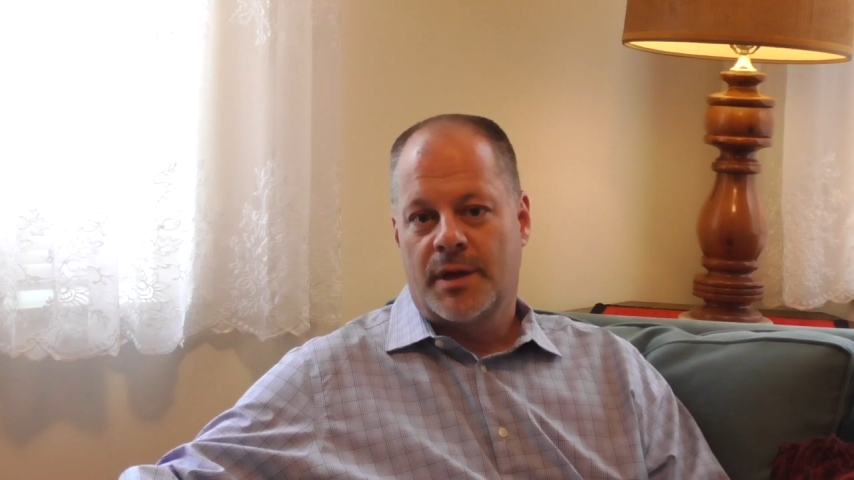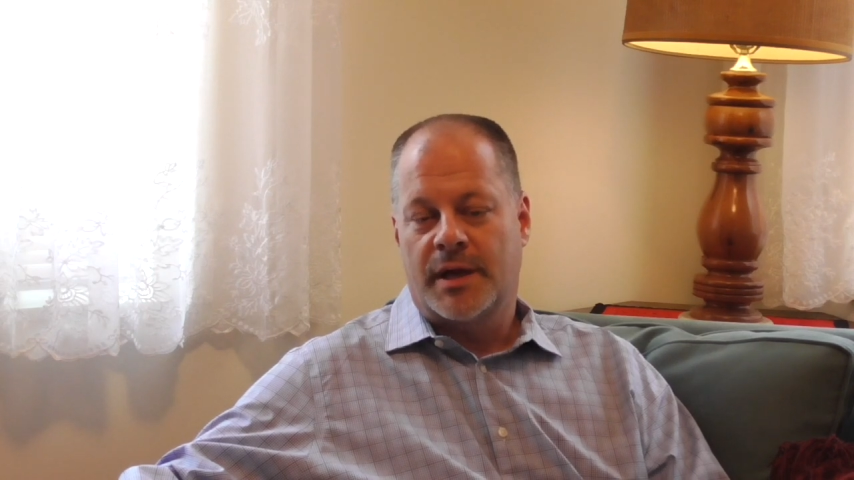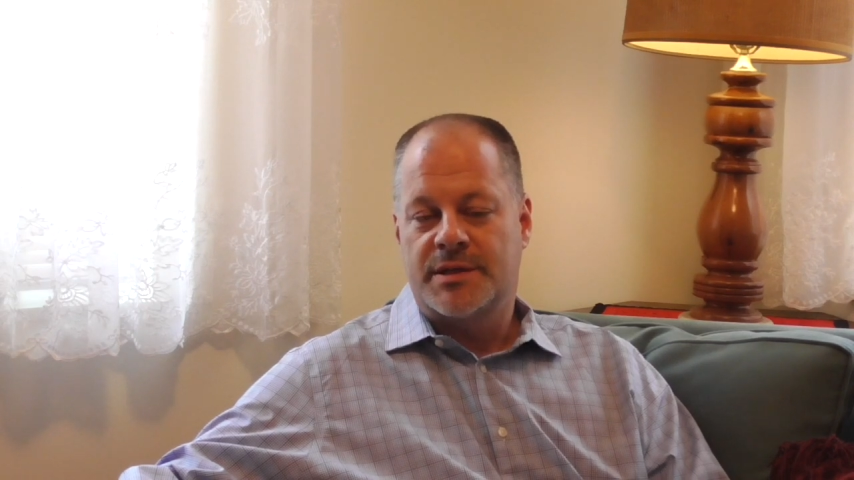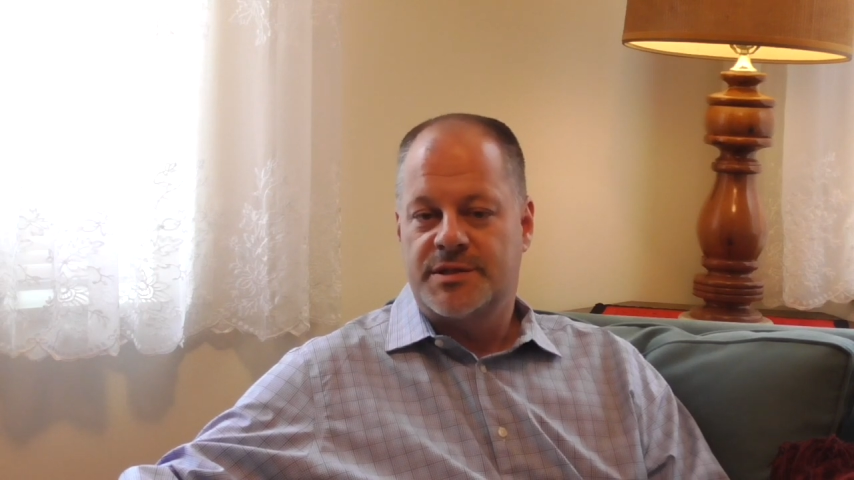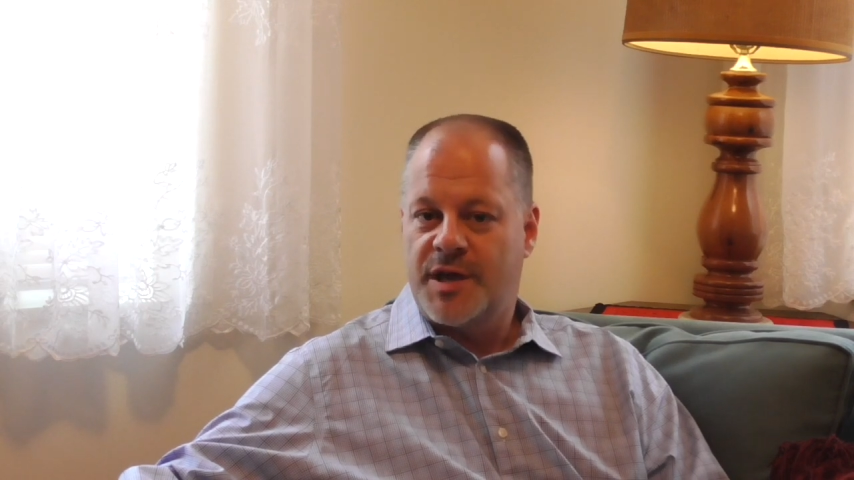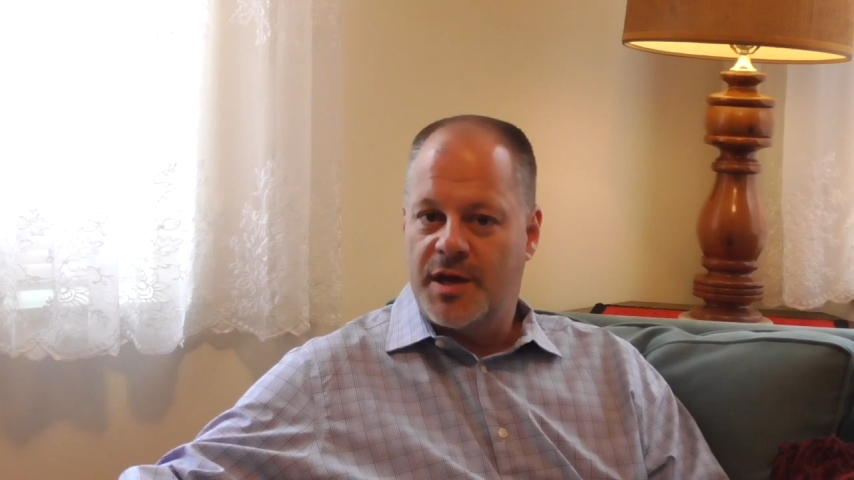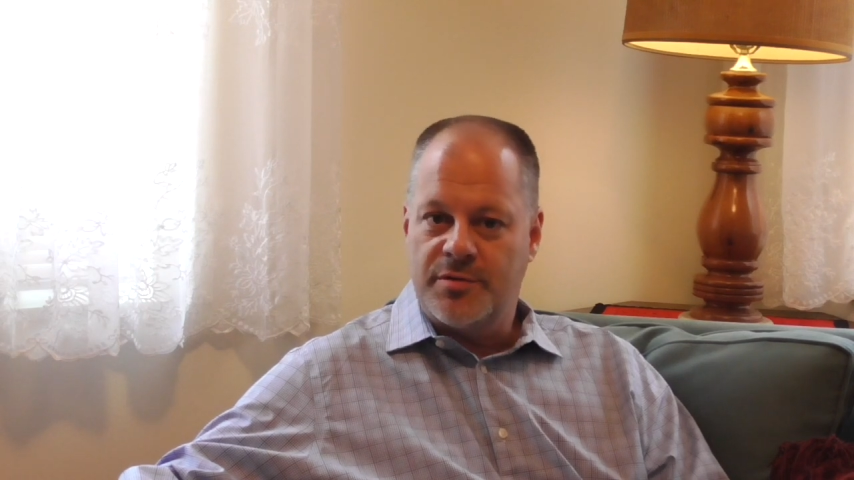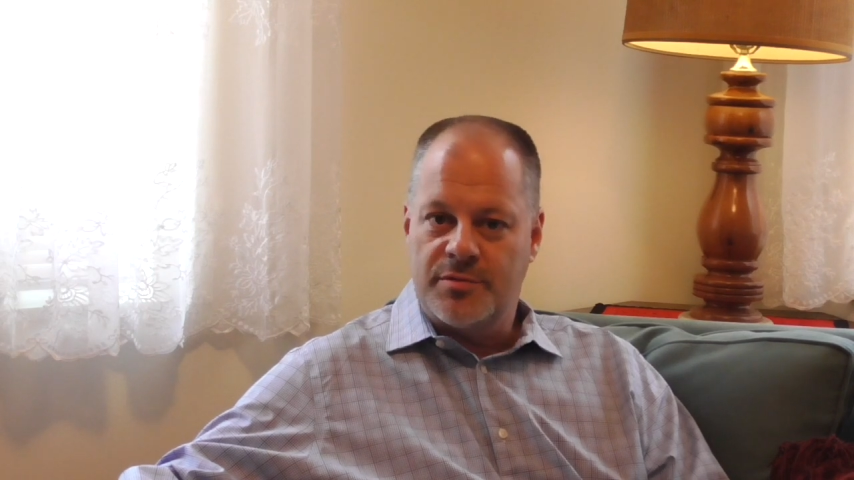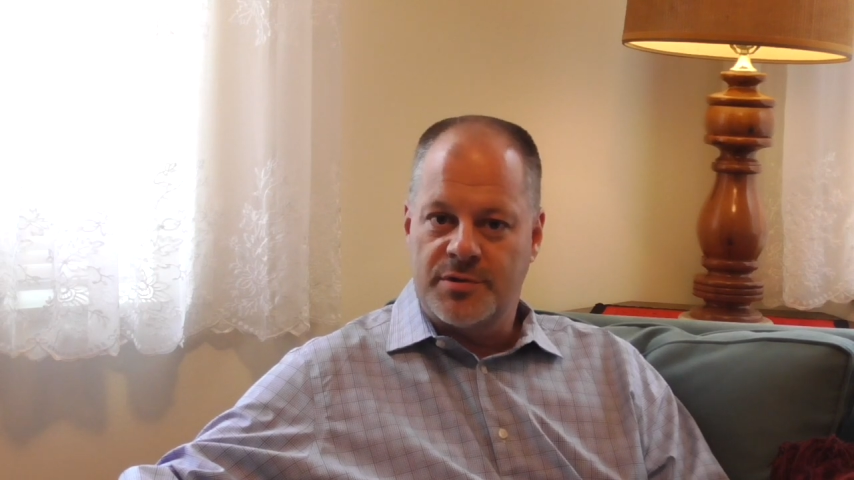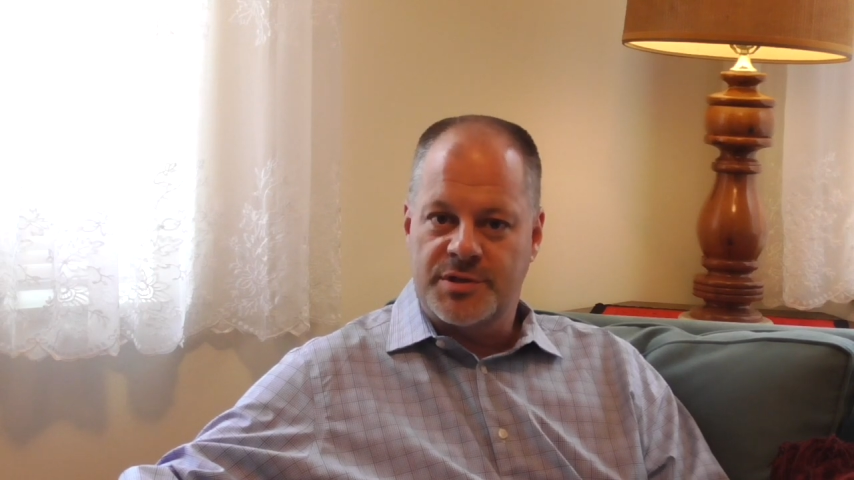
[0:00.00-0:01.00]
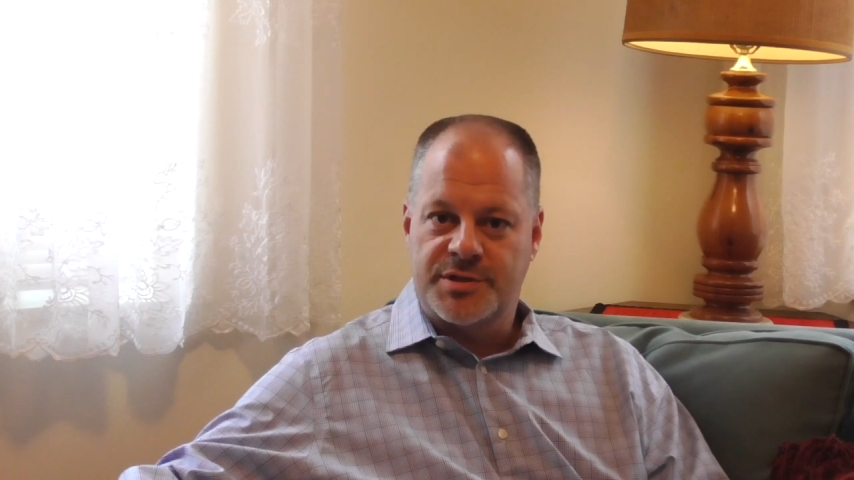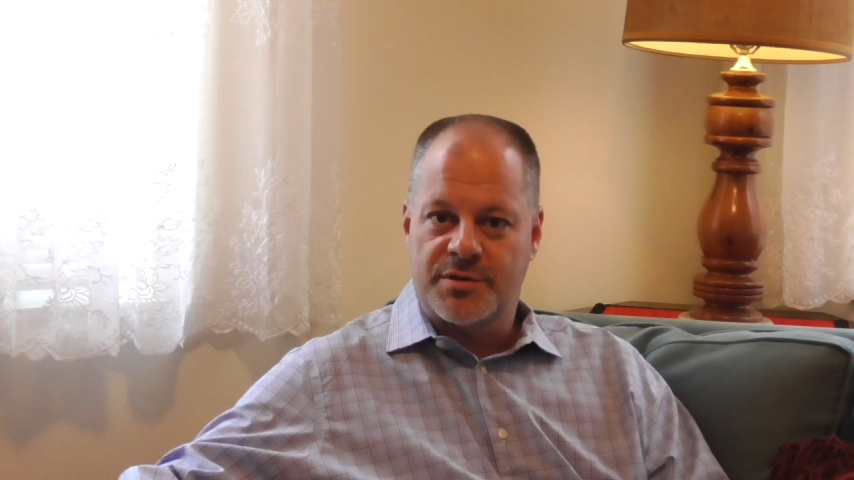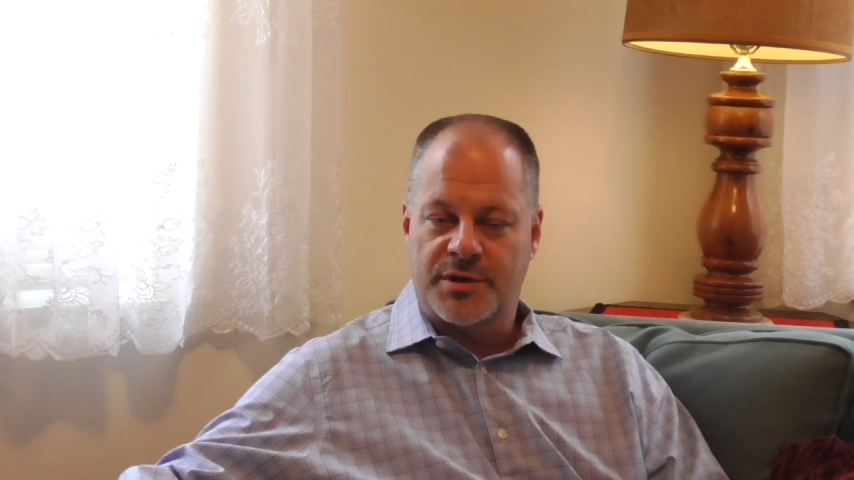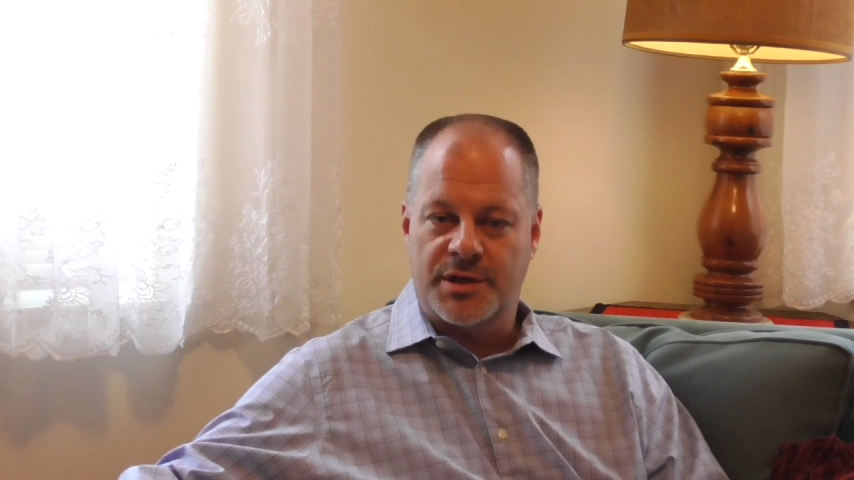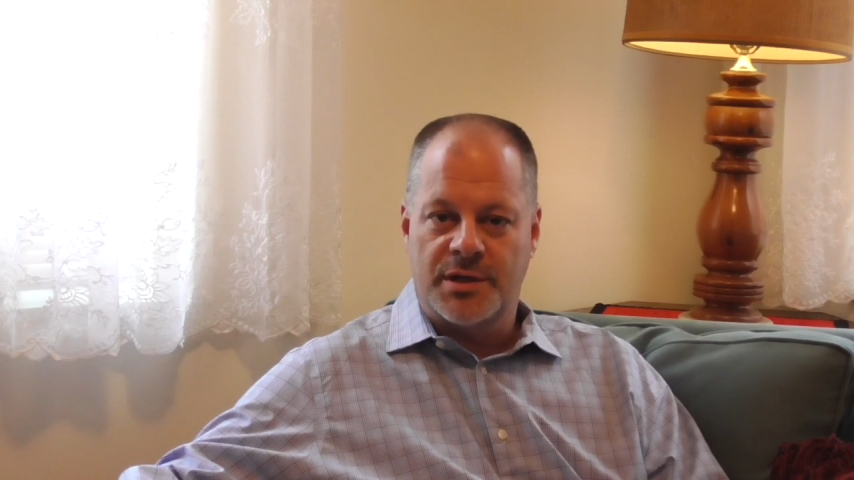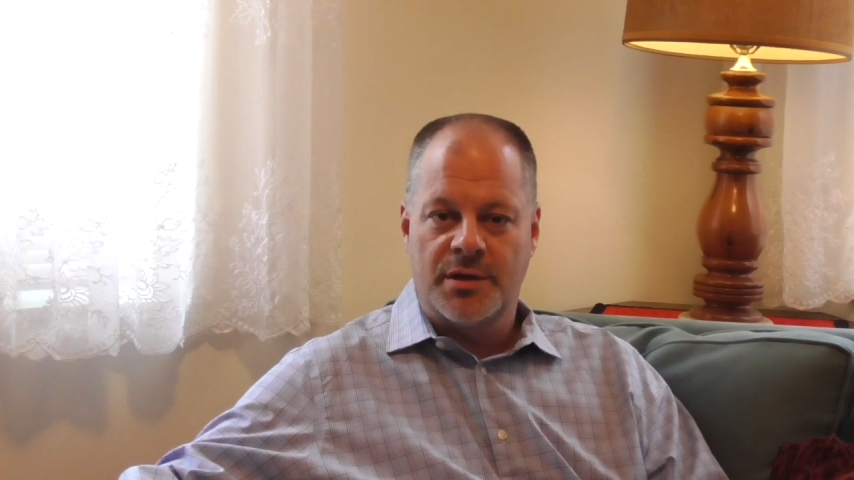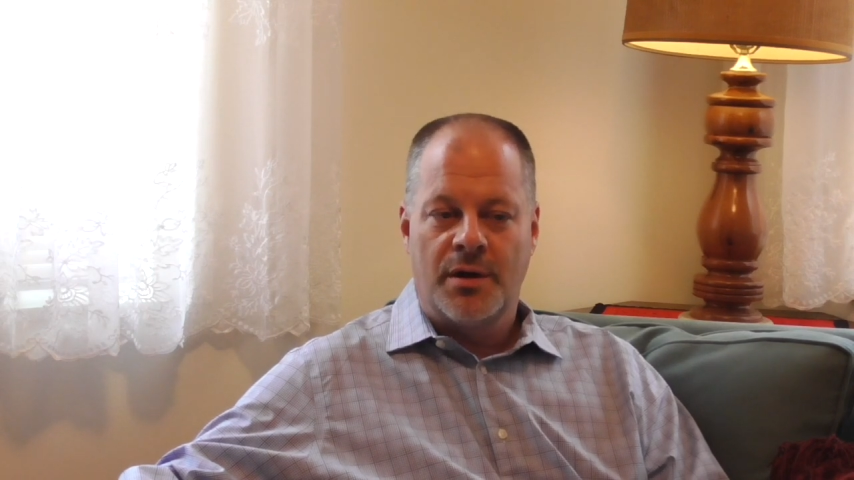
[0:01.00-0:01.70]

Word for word: I can tell you a story